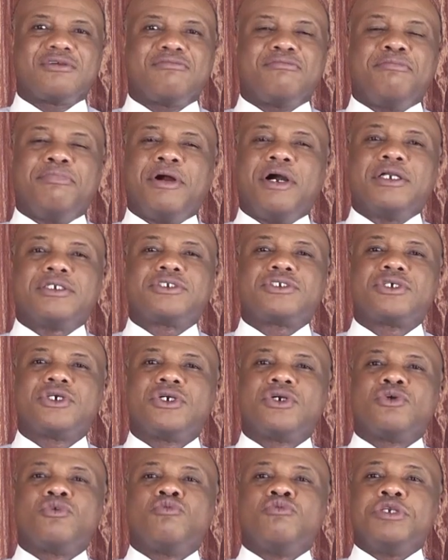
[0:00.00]
but
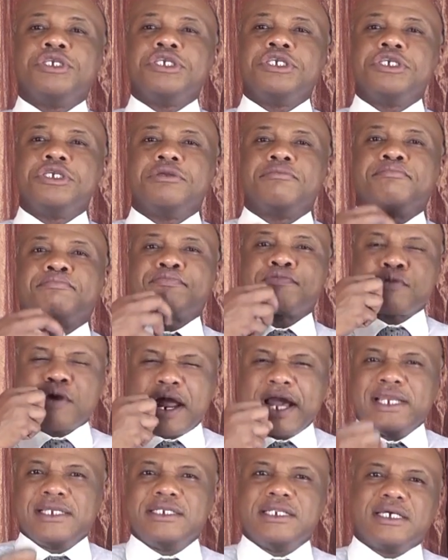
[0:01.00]
we
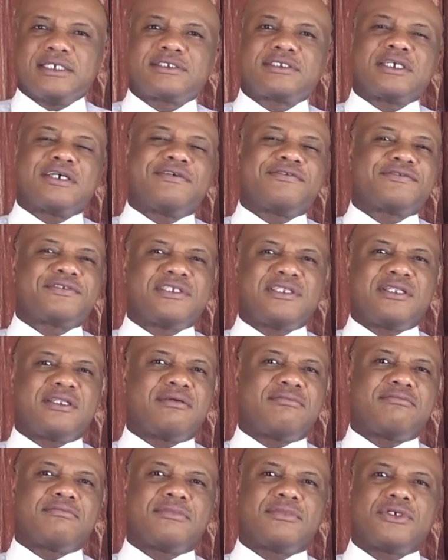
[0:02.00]
pride ourselves in
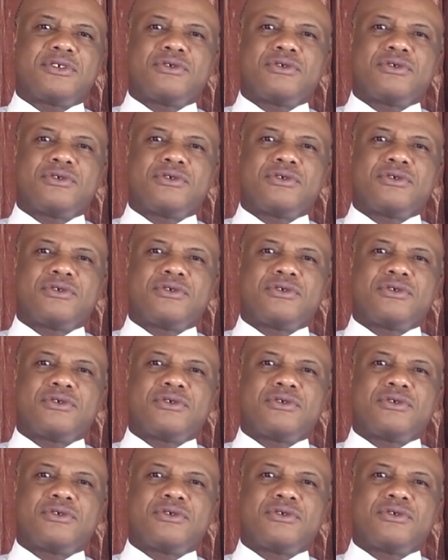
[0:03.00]
them.